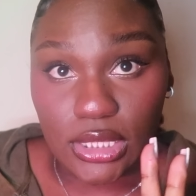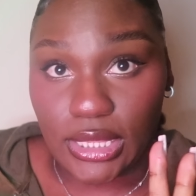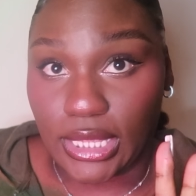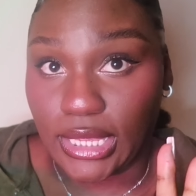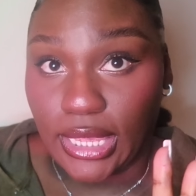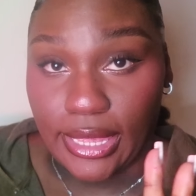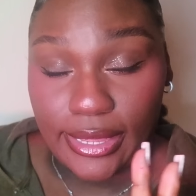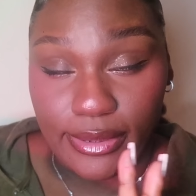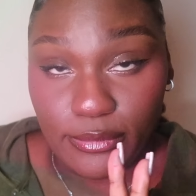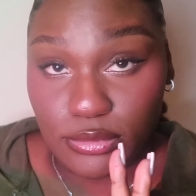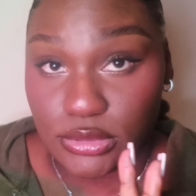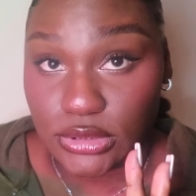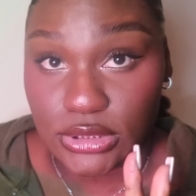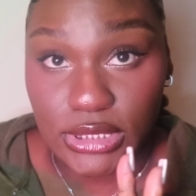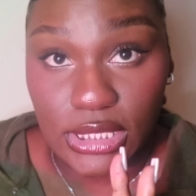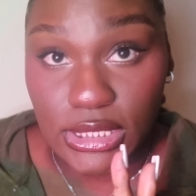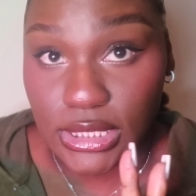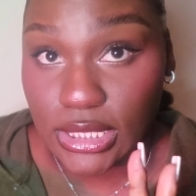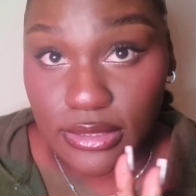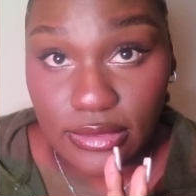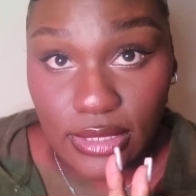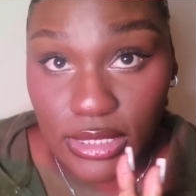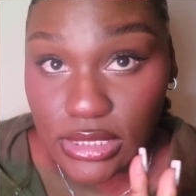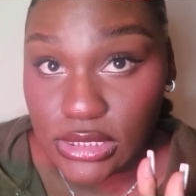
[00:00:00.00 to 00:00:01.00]
Like, I was
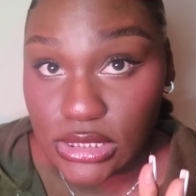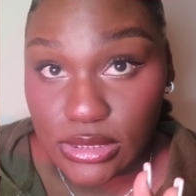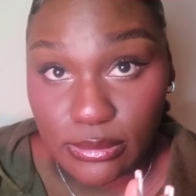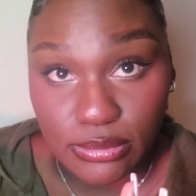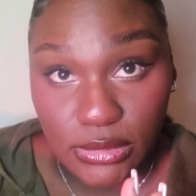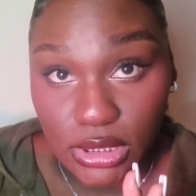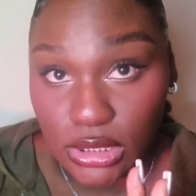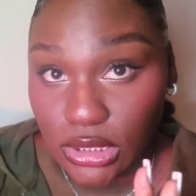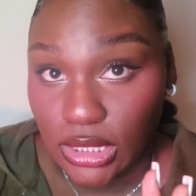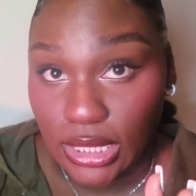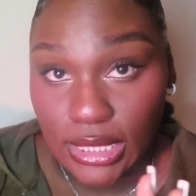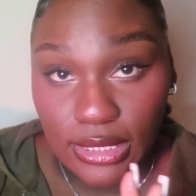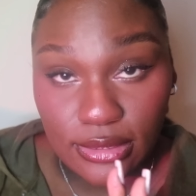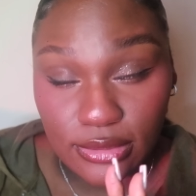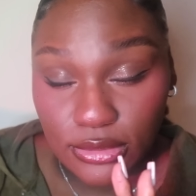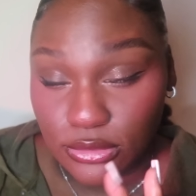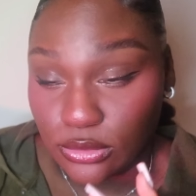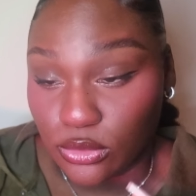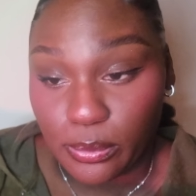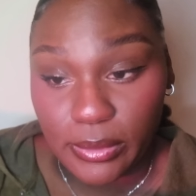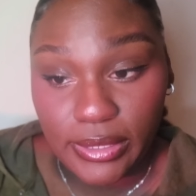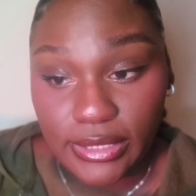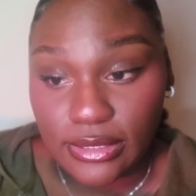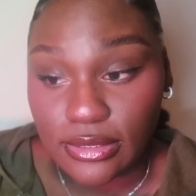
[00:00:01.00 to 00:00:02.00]
thinking like something like a
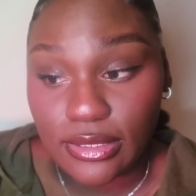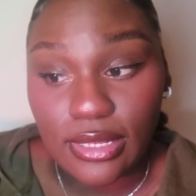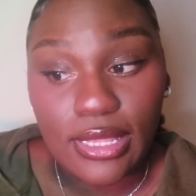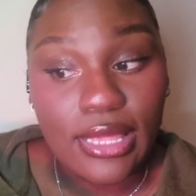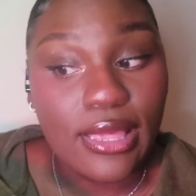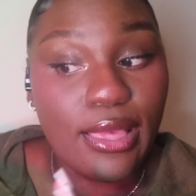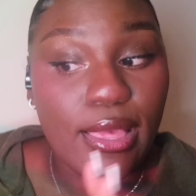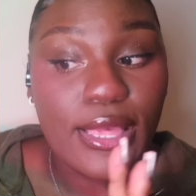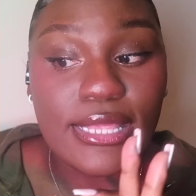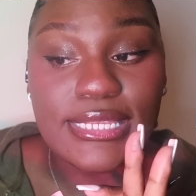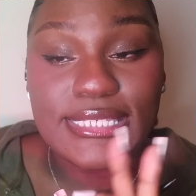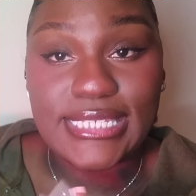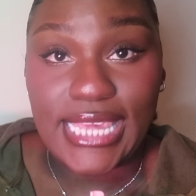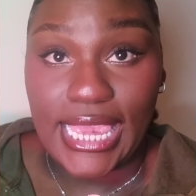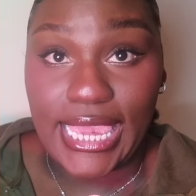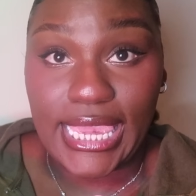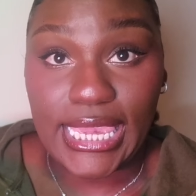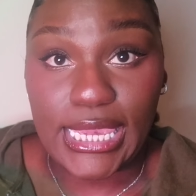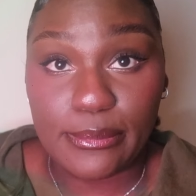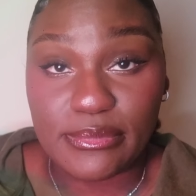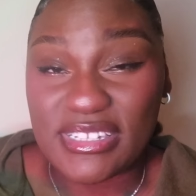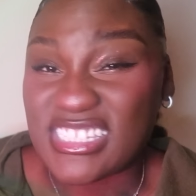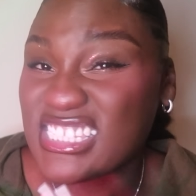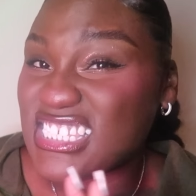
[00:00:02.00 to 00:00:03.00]
little bit
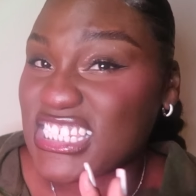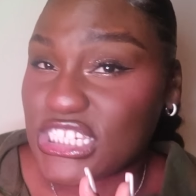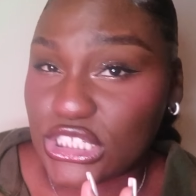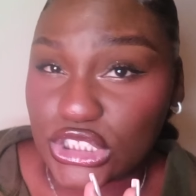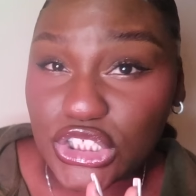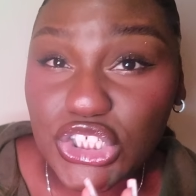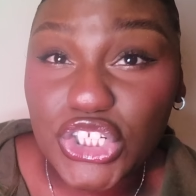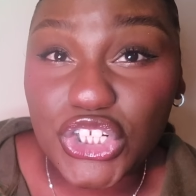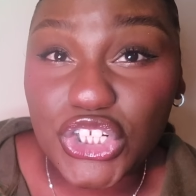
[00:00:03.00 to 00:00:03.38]
tamed. It's still